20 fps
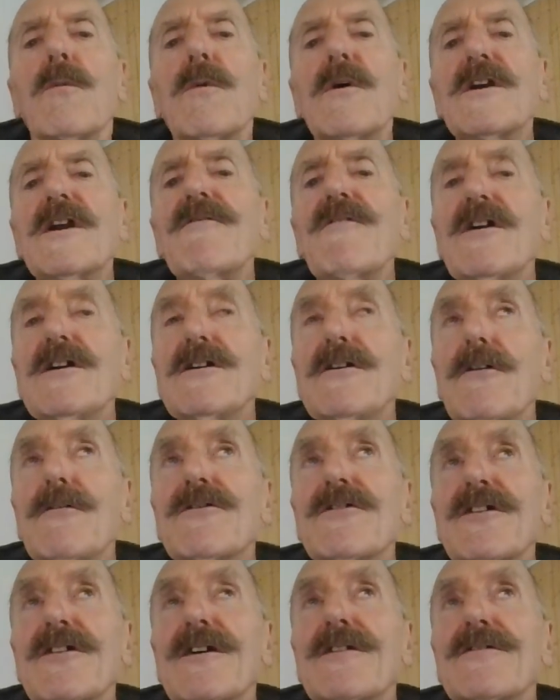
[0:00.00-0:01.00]
Whenever you
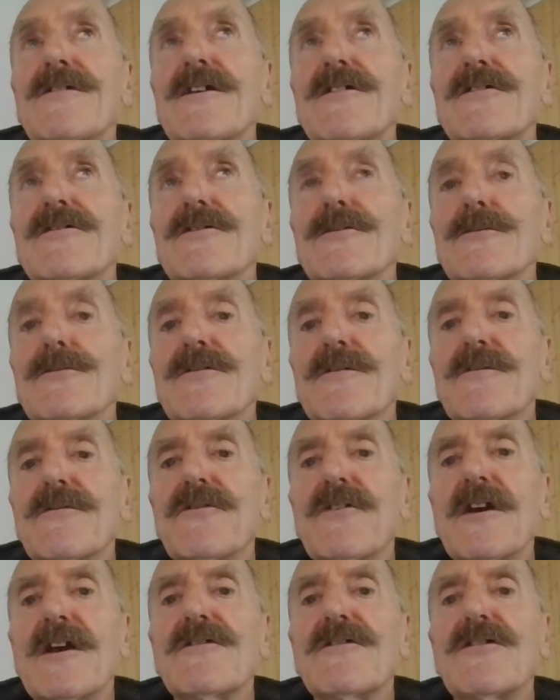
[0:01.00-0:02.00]
see these sorts of
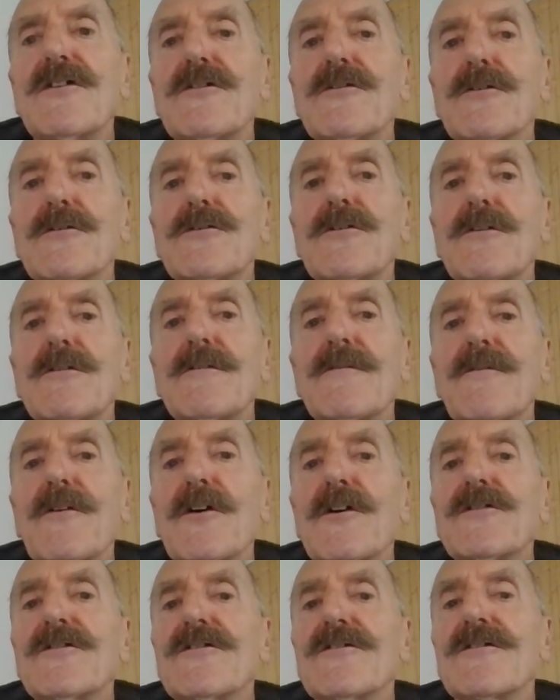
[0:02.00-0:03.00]
things in your
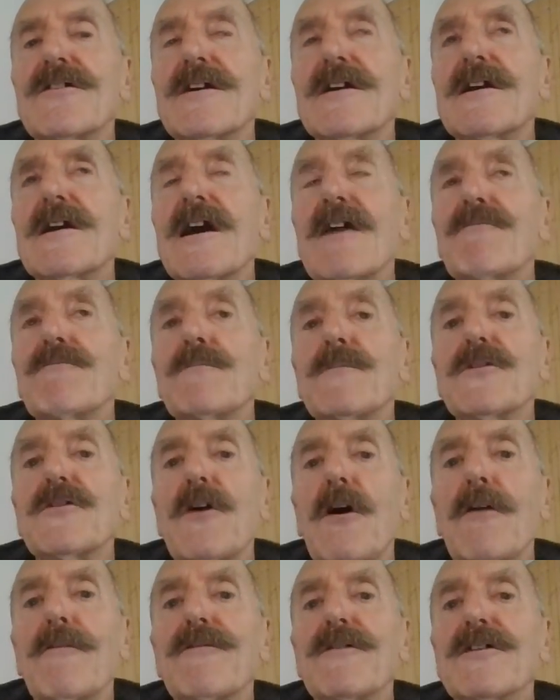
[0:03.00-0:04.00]
university, government
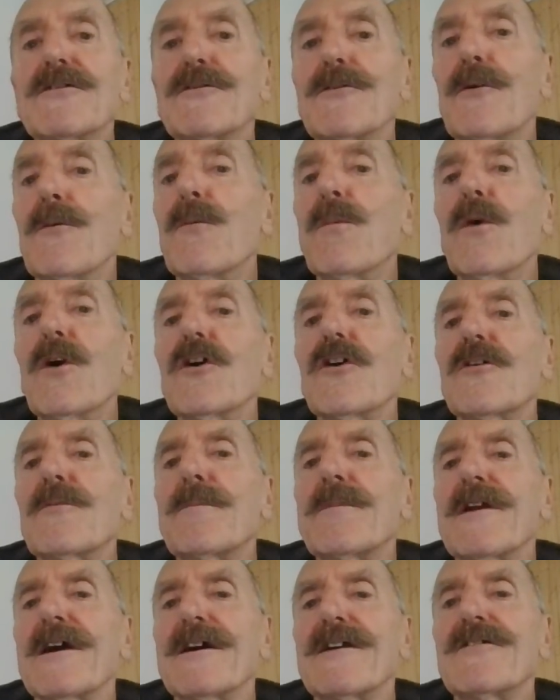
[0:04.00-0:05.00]
office, or
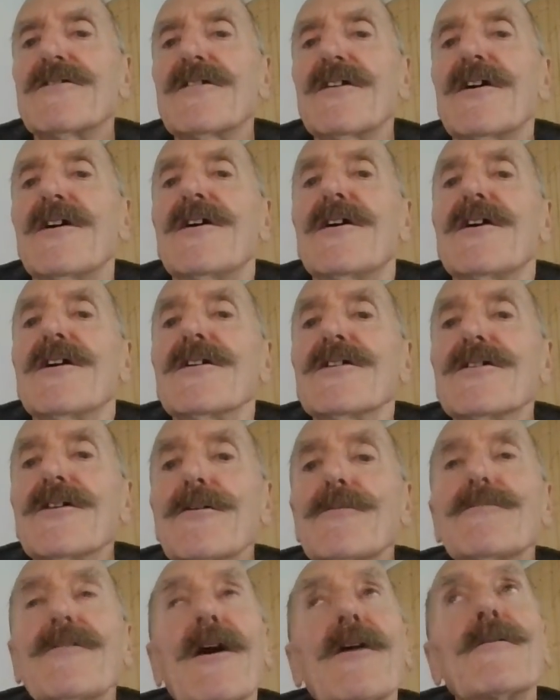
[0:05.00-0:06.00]
workplace,
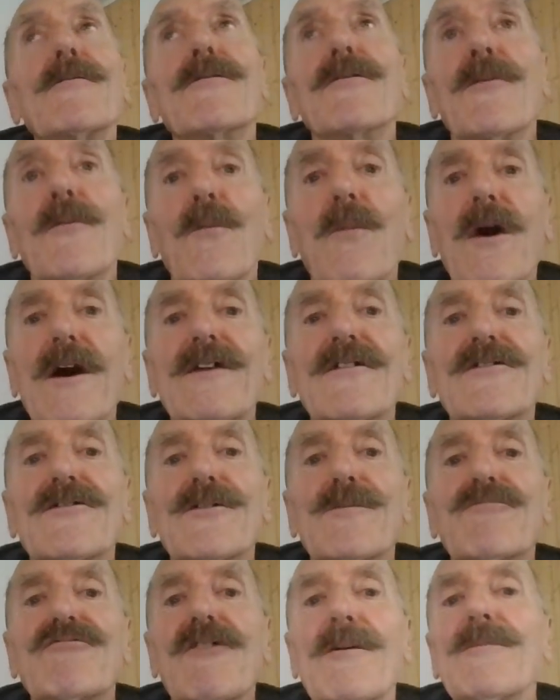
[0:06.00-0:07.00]
you know that white
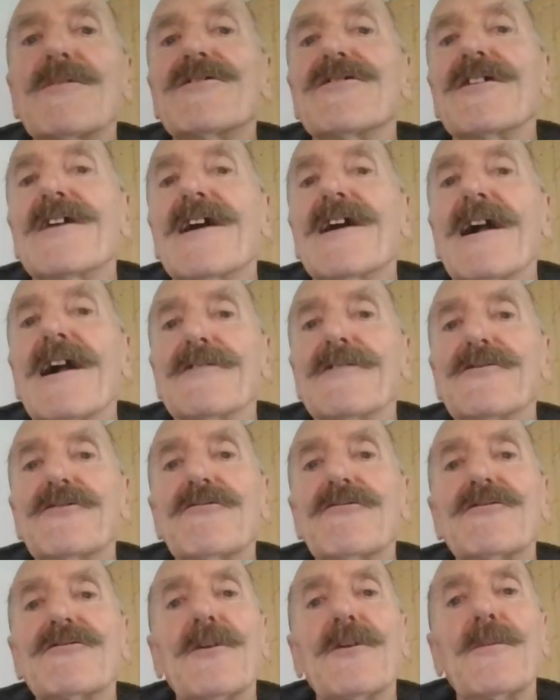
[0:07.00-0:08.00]
supremacy
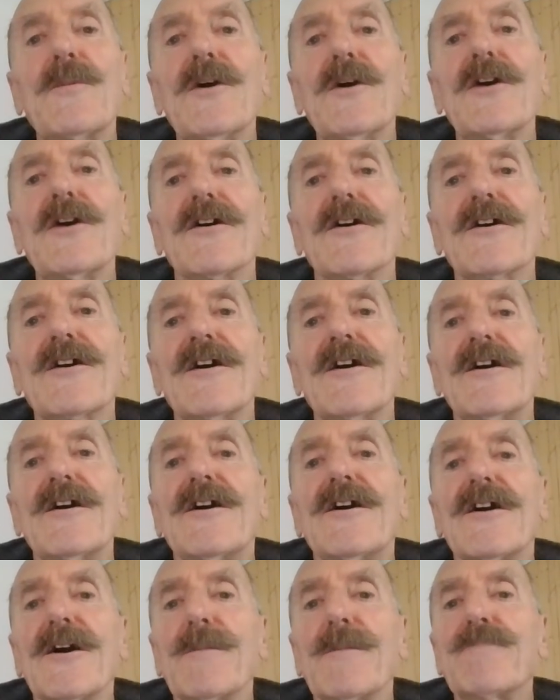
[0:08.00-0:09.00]
culture is at work,
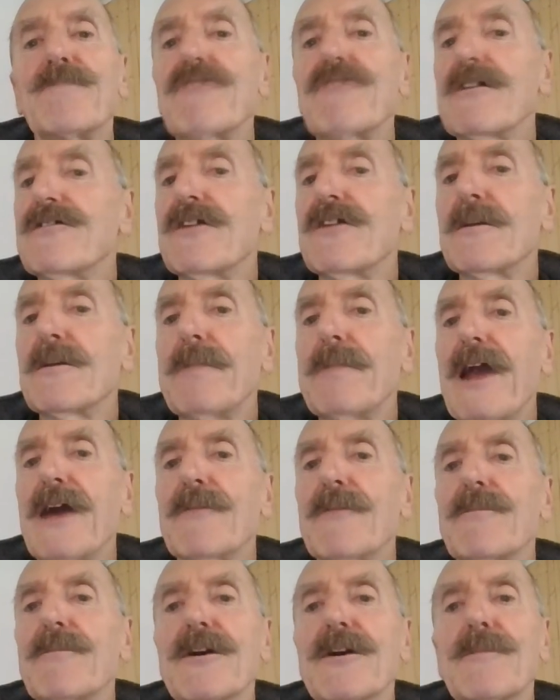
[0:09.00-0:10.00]
oppressing
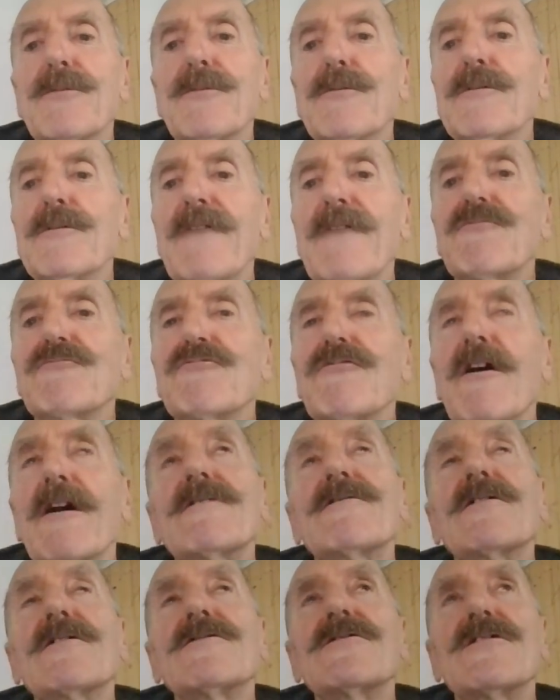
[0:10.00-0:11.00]
black people left,
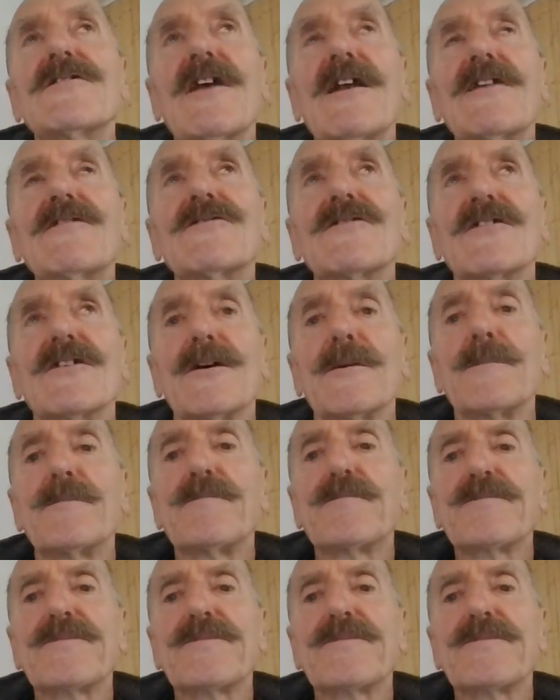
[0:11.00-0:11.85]
right, and centre.